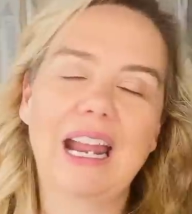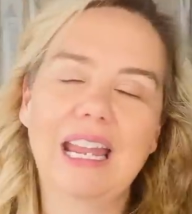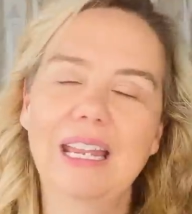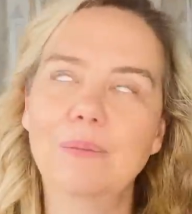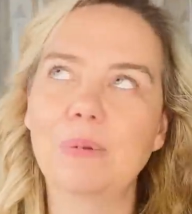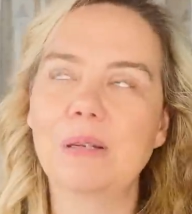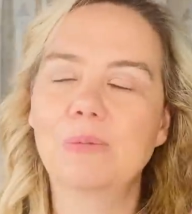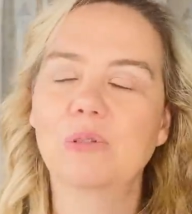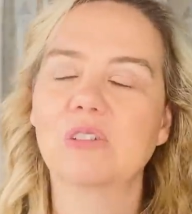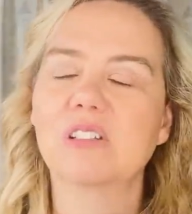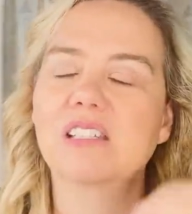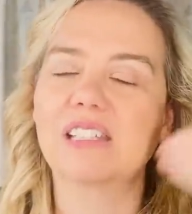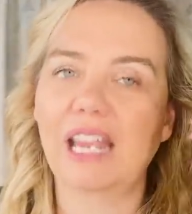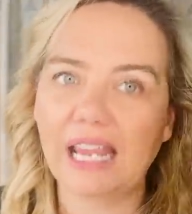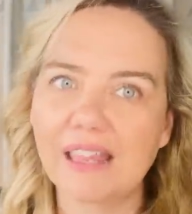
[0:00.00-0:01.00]
had people
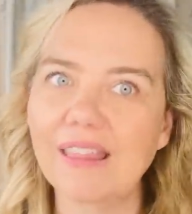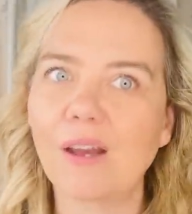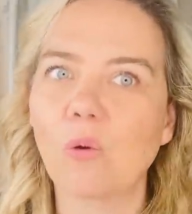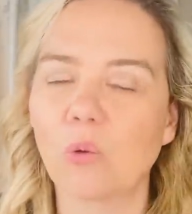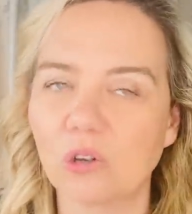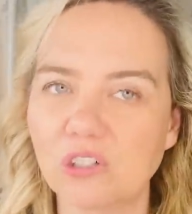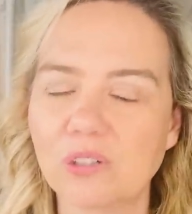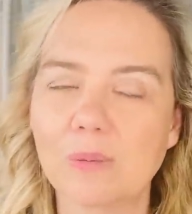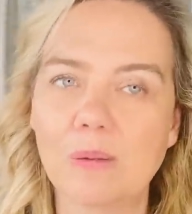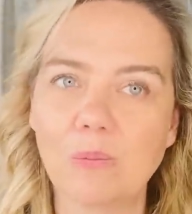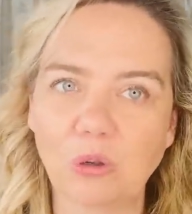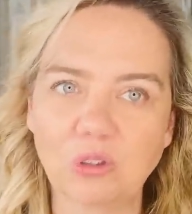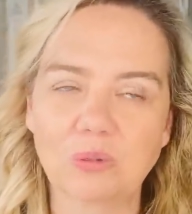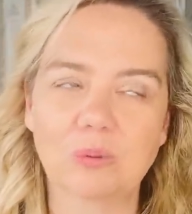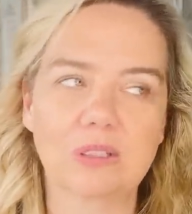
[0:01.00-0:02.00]
say that word to me
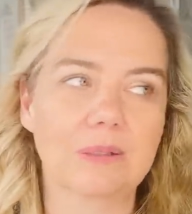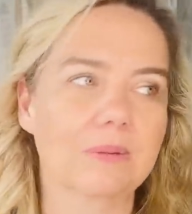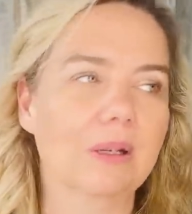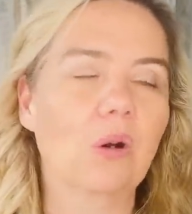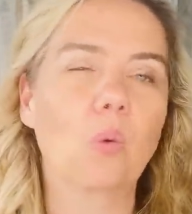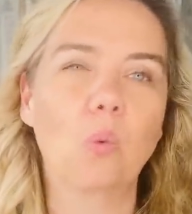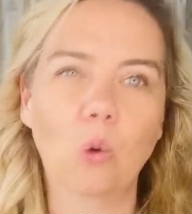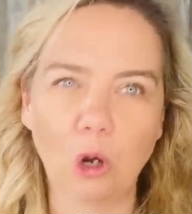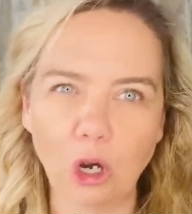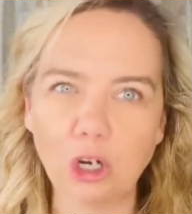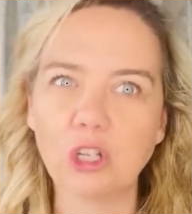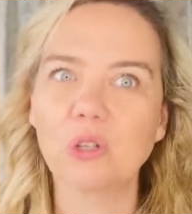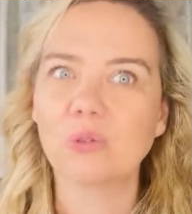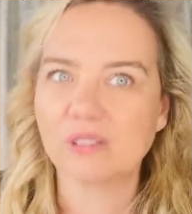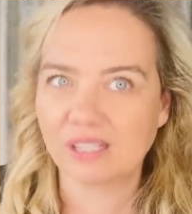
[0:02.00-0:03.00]
multiple times. I'm like, what are
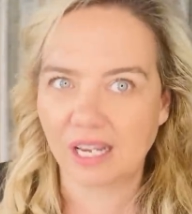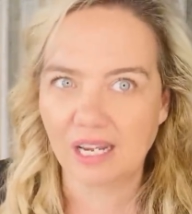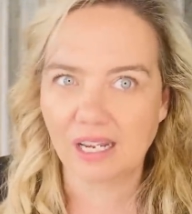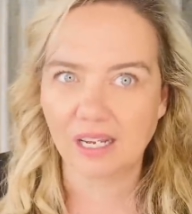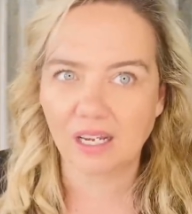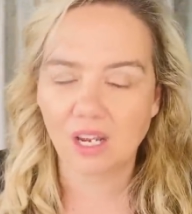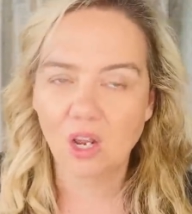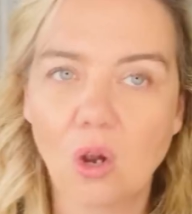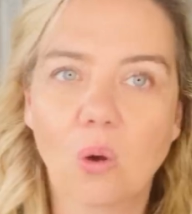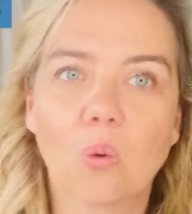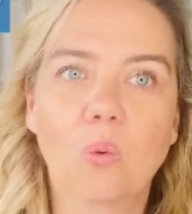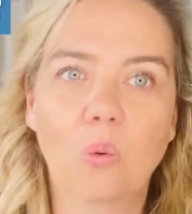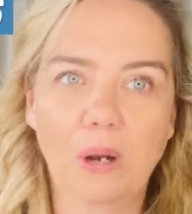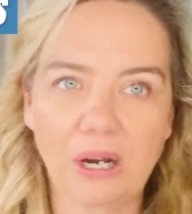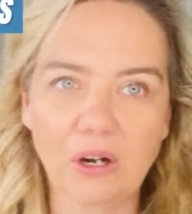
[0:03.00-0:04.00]
you saying?
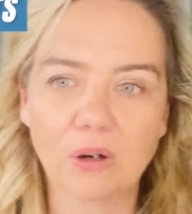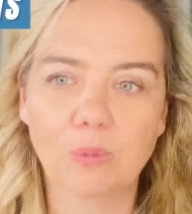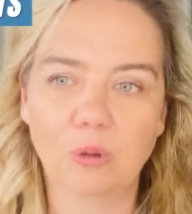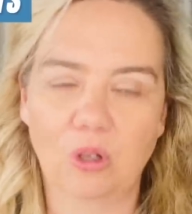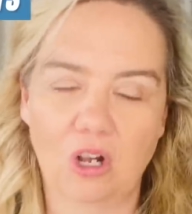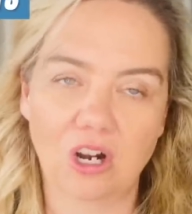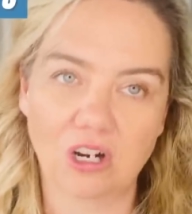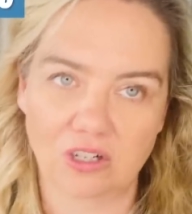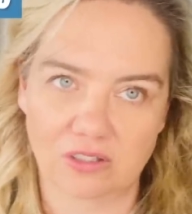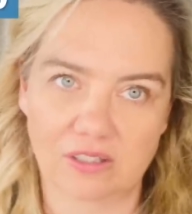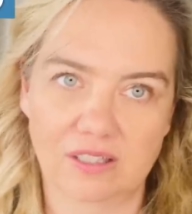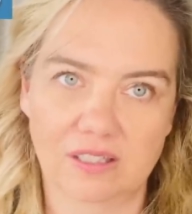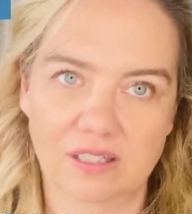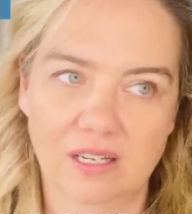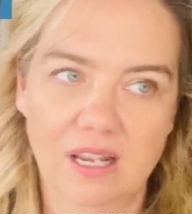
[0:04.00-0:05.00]
Wearable
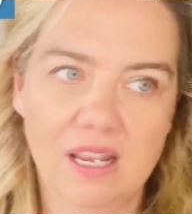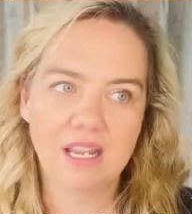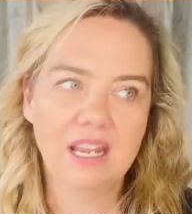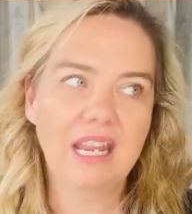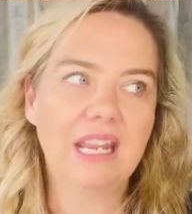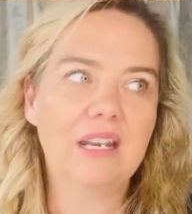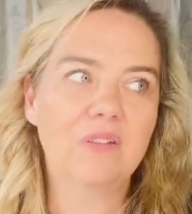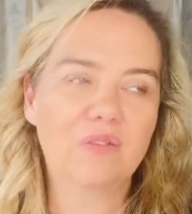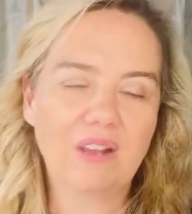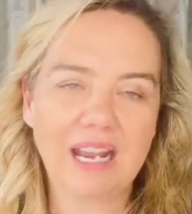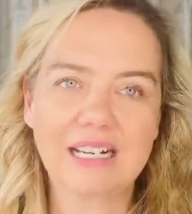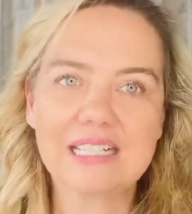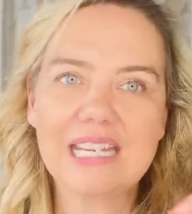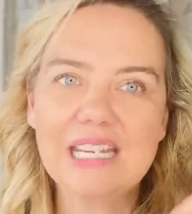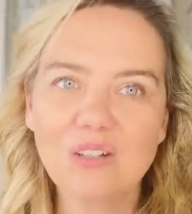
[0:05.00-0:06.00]
arts. In
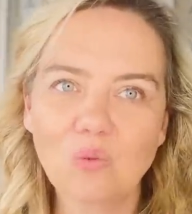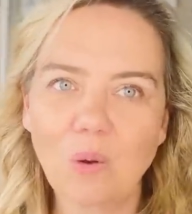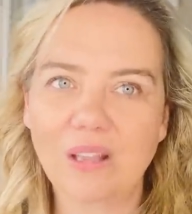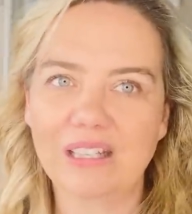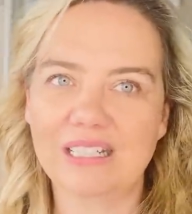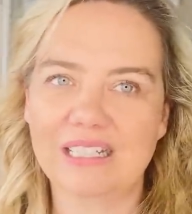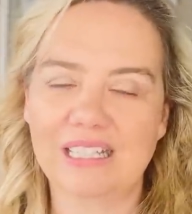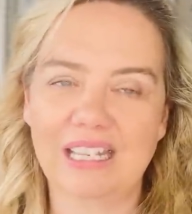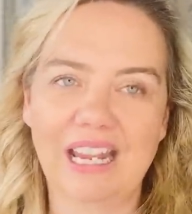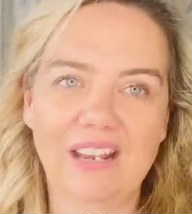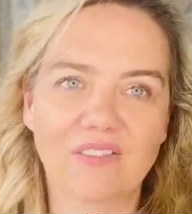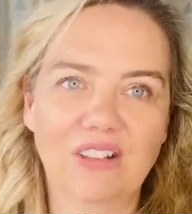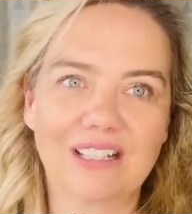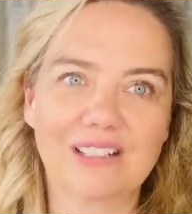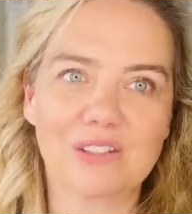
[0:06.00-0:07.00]
fact, in Wellington, they have
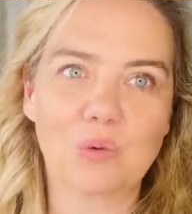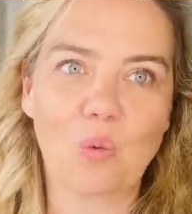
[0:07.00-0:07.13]
like this